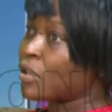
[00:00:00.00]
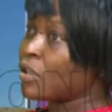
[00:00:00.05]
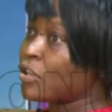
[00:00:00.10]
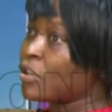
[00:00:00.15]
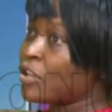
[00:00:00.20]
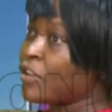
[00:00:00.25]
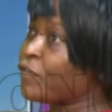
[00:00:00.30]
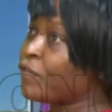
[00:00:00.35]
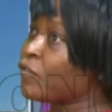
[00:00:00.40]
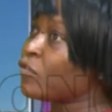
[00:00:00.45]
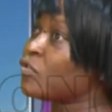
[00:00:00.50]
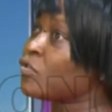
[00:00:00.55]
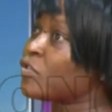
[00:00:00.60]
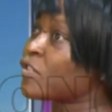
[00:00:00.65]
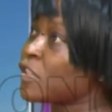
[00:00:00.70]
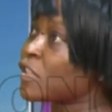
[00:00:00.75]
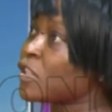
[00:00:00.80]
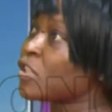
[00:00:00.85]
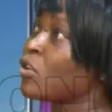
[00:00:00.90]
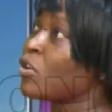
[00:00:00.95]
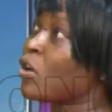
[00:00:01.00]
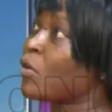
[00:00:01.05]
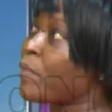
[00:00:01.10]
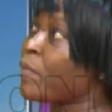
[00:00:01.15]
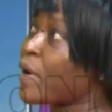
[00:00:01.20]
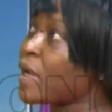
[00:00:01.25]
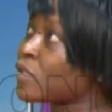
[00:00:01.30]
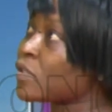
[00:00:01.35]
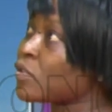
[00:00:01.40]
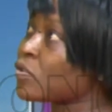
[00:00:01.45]
if you see your
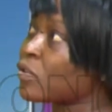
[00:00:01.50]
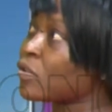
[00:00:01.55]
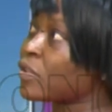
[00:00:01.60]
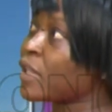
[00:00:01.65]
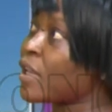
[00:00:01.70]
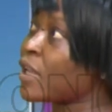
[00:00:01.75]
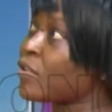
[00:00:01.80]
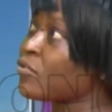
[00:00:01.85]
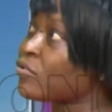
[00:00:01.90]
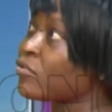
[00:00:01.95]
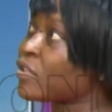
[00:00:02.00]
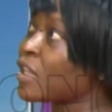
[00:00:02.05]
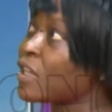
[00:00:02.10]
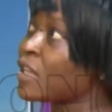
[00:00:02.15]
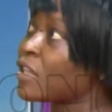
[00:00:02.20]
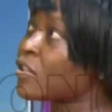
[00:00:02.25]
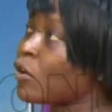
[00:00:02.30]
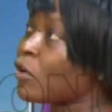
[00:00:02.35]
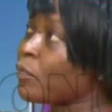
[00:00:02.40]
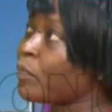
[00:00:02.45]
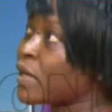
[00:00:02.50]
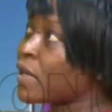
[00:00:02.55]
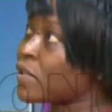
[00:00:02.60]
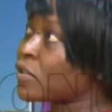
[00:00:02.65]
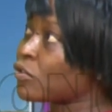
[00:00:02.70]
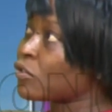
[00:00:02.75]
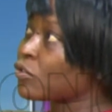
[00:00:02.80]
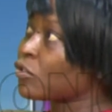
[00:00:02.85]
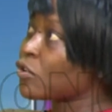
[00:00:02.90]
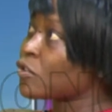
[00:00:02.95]
pastor that you think your
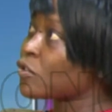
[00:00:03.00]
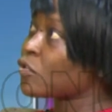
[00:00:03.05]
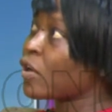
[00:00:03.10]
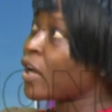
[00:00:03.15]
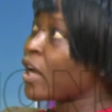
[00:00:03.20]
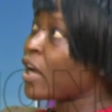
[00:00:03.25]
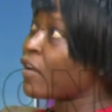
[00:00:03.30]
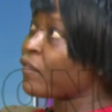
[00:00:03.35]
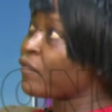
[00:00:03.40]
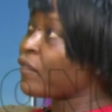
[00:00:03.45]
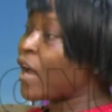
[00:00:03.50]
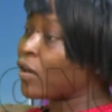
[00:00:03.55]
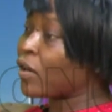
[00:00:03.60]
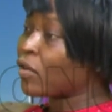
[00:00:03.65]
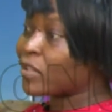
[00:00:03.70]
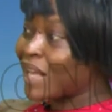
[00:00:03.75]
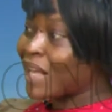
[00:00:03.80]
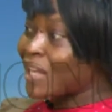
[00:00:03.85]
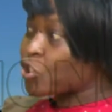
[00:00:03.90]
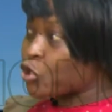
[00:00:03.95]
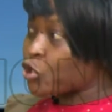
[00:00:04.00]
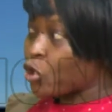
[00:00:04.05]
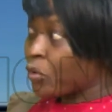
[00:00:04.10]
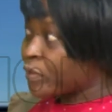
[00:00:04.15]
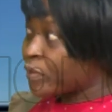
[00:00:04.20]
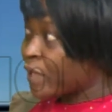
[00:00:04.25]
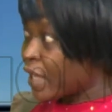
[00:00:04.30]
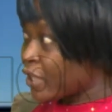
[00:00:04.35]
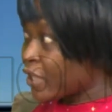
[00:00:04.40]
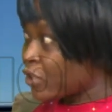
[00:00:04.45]
pastor does not have another
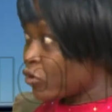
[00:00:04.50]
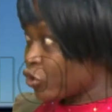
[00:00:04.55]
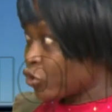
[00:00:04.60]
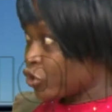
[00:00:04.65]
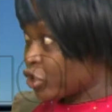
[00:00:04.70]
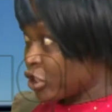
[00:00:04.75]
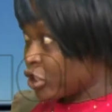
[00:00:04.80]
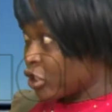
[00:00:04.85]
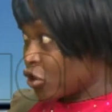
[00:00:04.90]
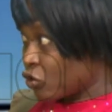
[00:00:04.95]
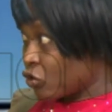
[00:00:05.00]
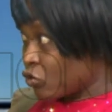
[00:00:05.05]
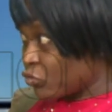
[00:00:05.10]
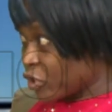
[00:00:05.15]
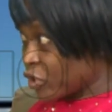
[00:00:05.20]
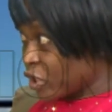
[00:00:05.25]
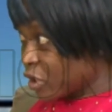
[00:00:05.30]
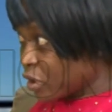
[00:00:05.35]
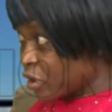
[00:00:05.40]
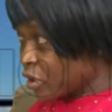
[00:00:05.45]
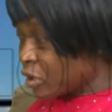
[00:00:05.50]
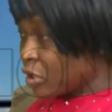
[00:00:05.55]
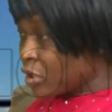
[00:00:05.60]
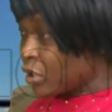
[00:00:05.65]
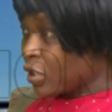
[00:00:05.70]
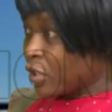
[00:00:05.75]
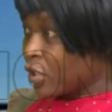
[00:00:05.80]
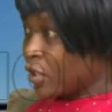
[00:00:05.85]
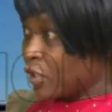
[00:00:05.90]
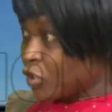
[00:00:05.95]
job that he or she is doing,
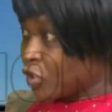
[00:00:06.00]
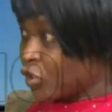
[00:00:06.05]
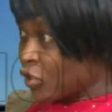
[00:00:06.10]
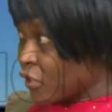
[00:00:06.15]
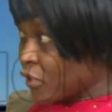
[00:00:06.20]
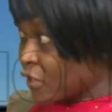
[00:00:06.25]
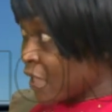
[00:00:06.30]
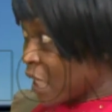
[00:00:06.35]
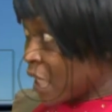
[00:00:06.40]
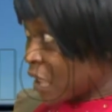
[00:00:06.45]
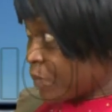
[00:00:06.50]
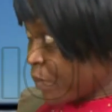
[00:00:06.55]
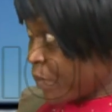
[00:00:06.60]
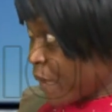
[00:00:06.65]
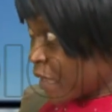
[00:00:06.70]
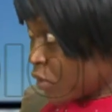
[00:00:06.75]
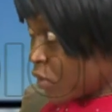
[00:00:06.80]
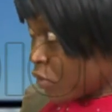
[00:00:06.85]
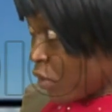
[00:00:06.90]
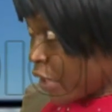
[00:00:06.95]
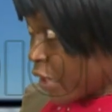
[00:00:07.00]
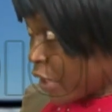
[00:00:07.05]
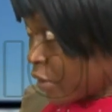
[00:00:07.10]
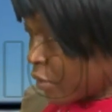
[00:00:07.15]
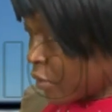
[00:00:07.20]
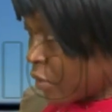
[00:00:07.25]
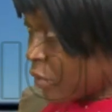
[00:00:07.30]
mm. it's just that pastoring